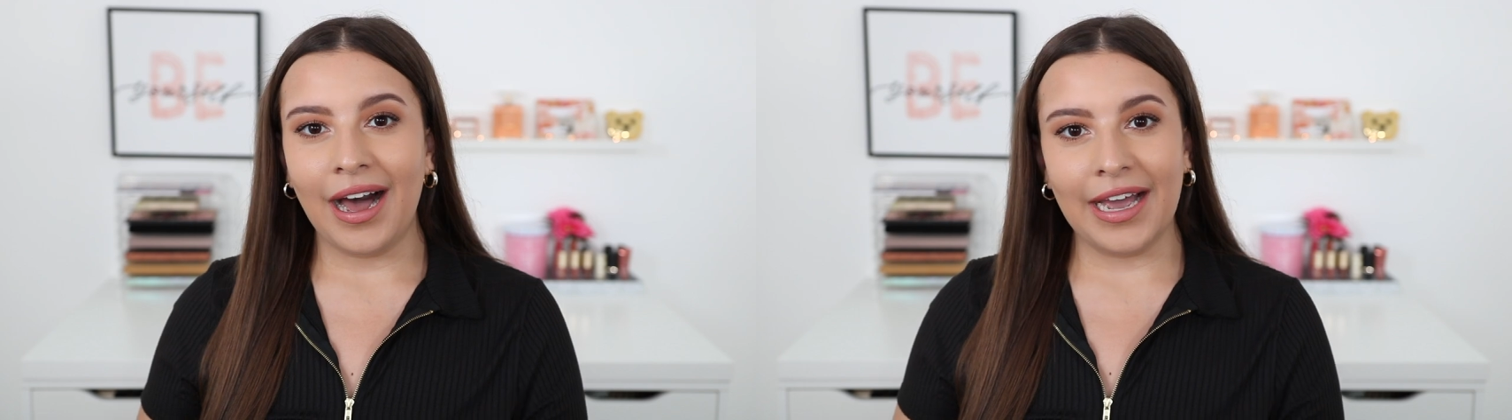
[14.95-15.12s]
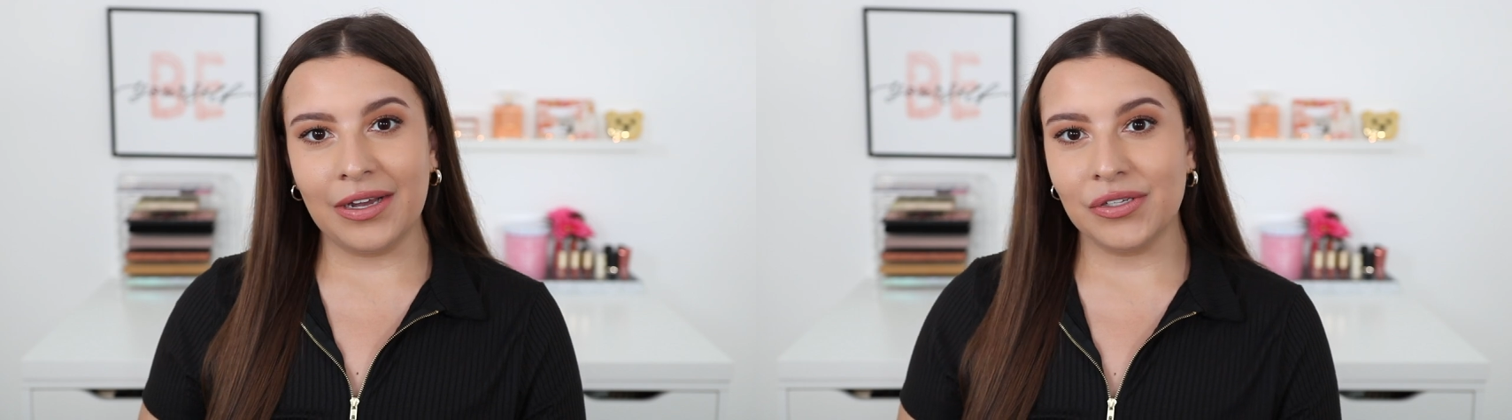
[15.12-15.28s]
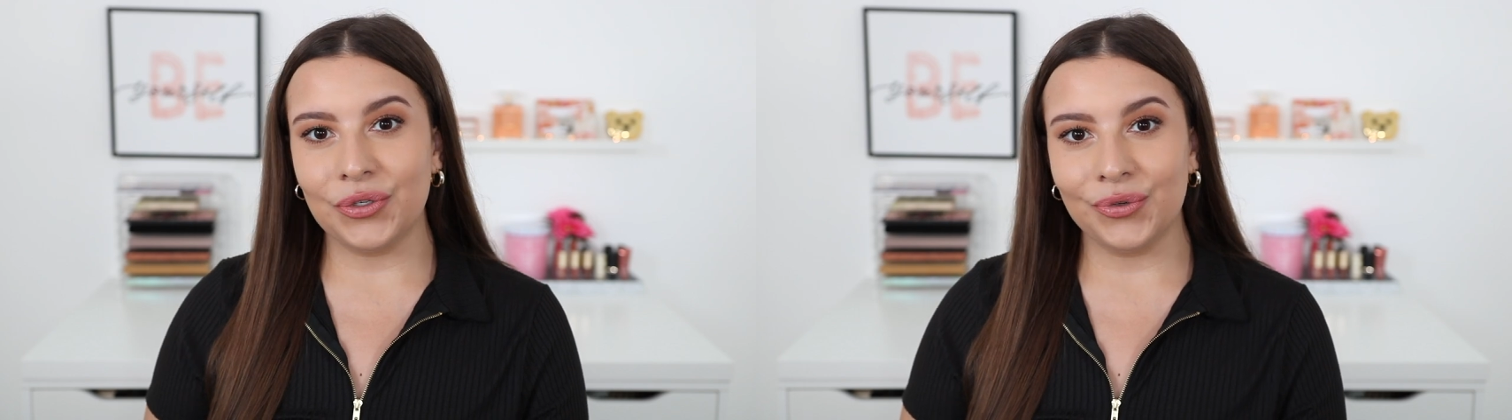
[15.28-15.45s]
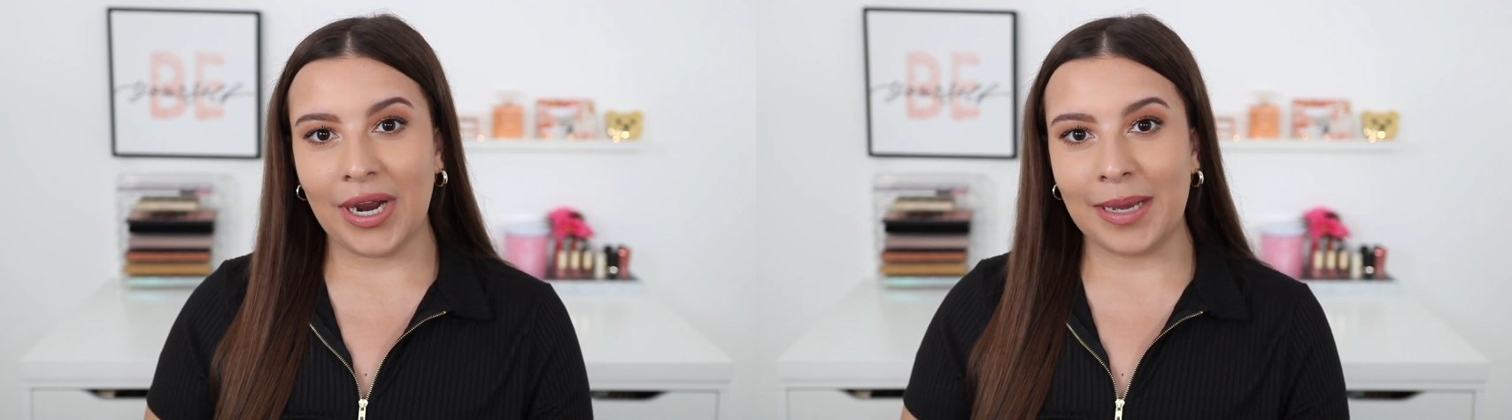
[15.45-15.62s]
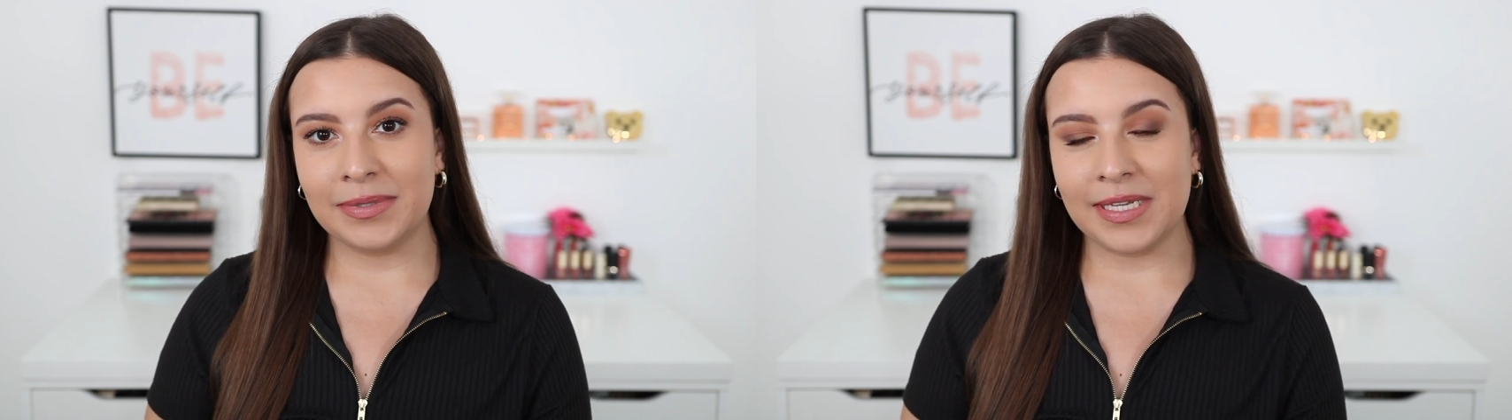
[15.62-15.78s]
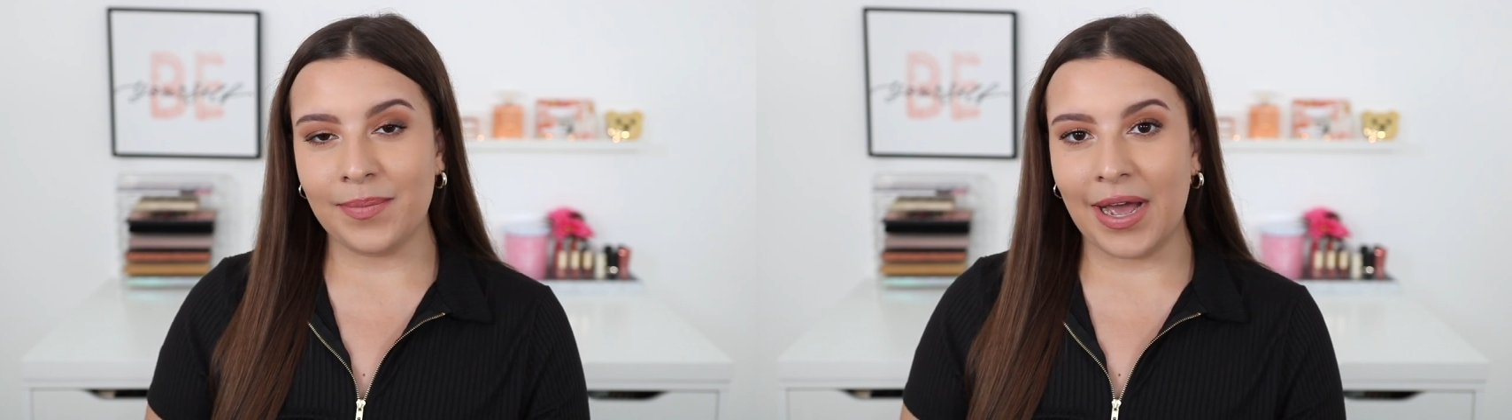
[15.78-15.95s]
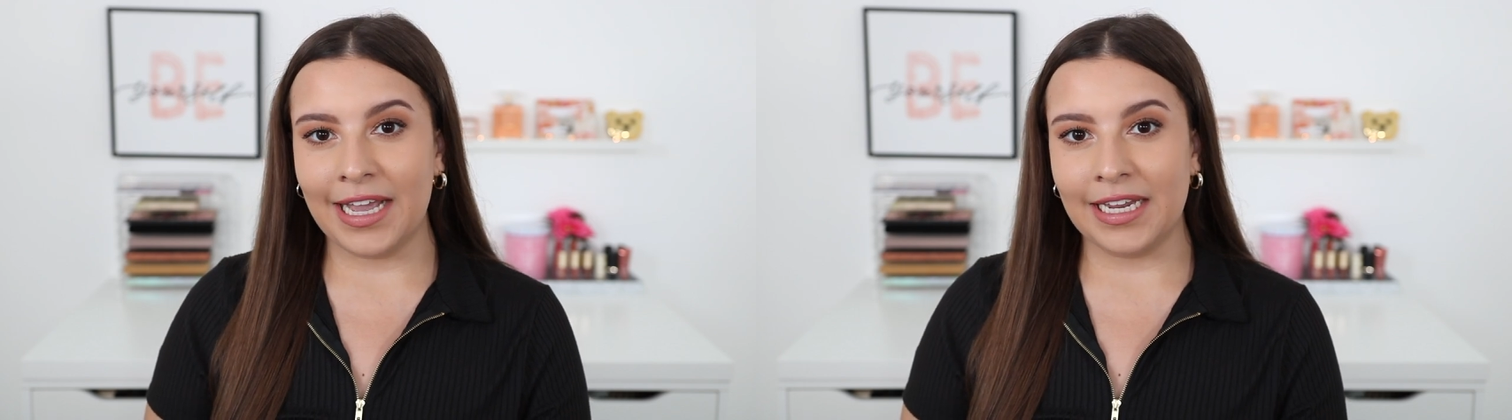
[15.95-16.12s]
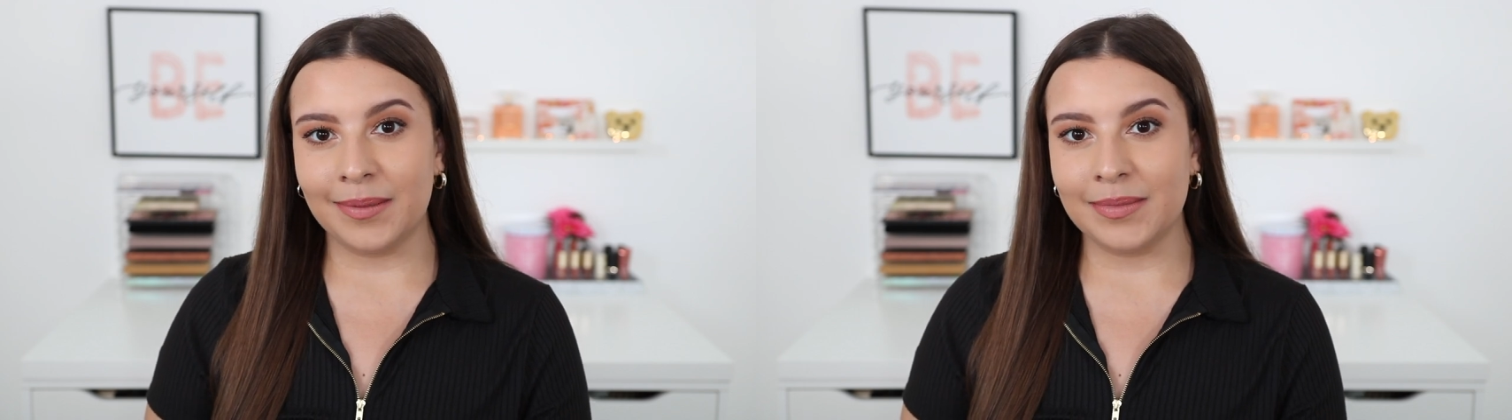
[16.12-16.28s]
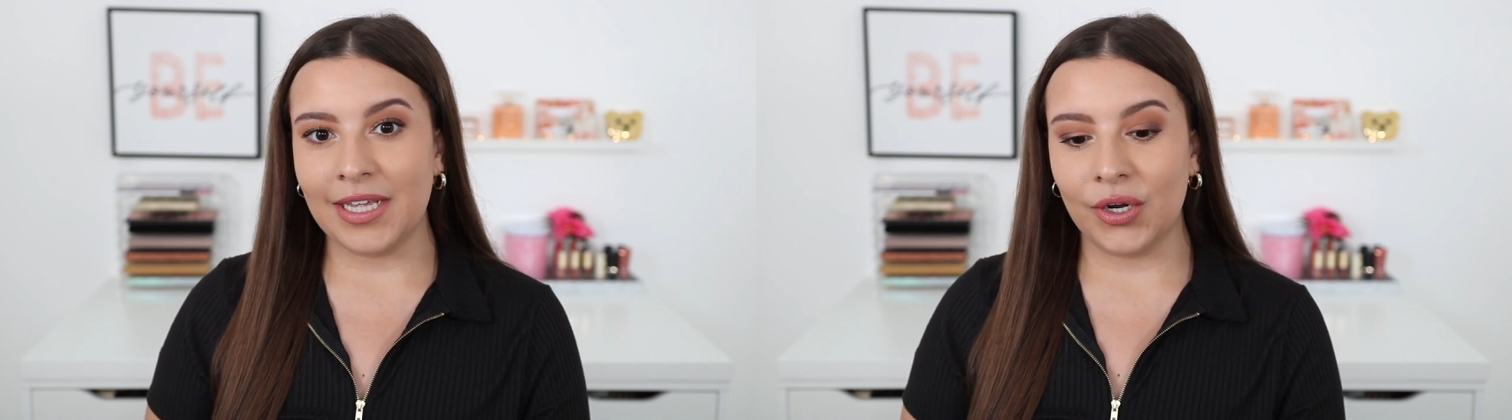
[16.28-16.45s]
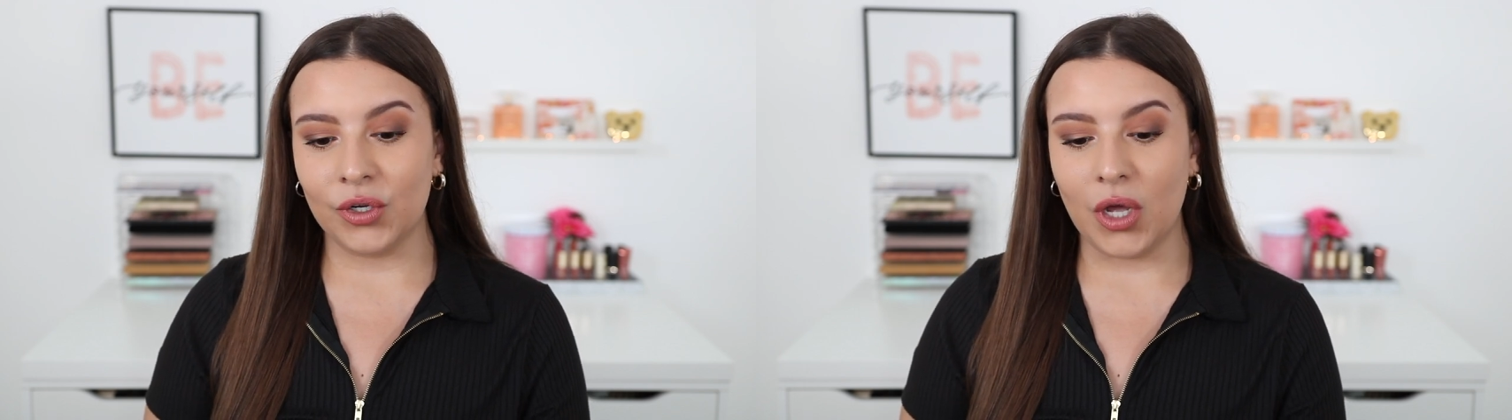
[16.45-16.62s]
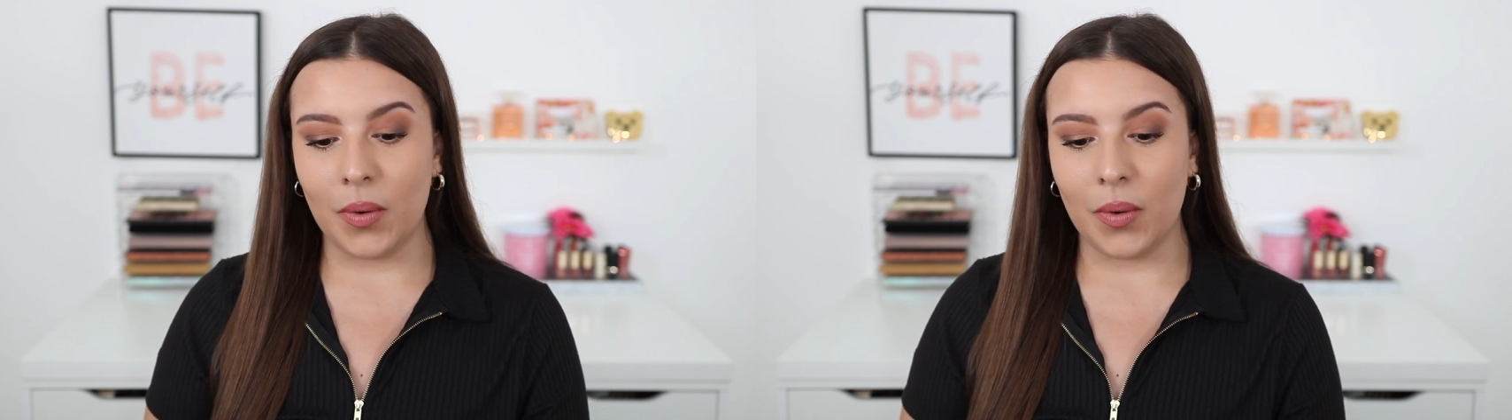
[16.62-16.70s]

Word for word: I also grabbed some items that are